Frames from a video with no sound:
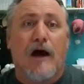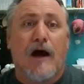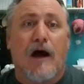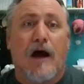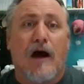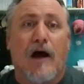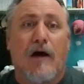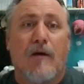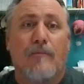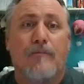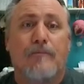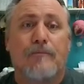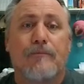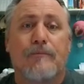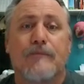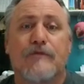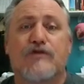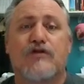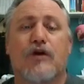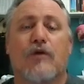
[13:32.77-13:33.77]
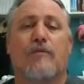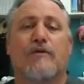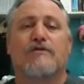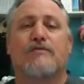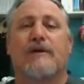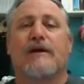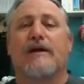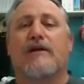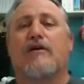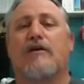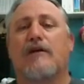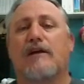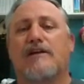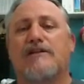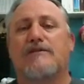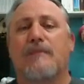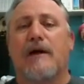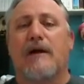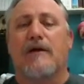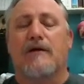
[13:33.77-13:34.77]
So between
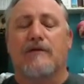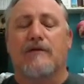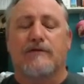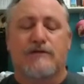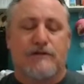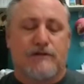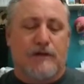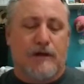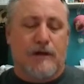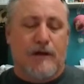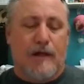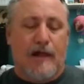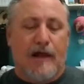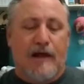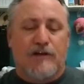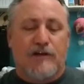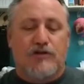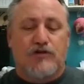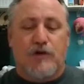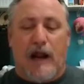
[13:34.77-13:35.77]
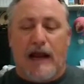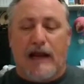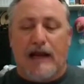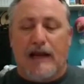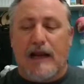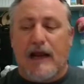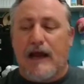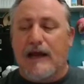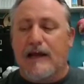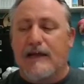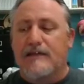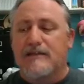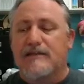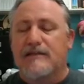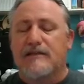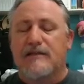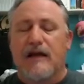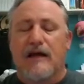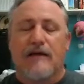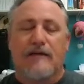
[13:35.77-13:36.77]
courage medals,
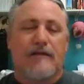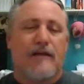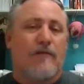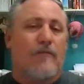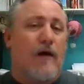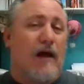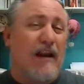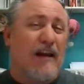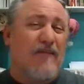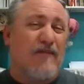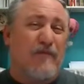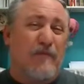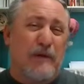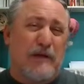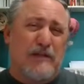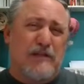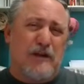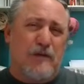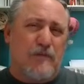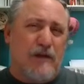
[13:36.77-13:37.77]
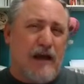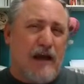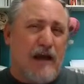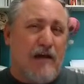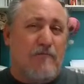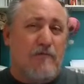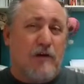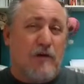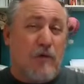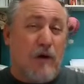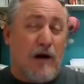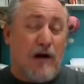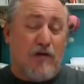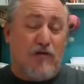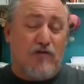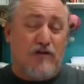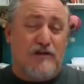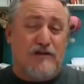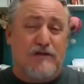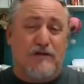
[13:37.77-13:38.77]
dragonite, there might even be some that require
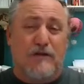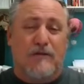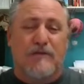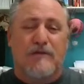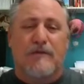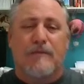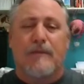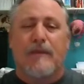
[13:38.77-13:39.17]
crystal.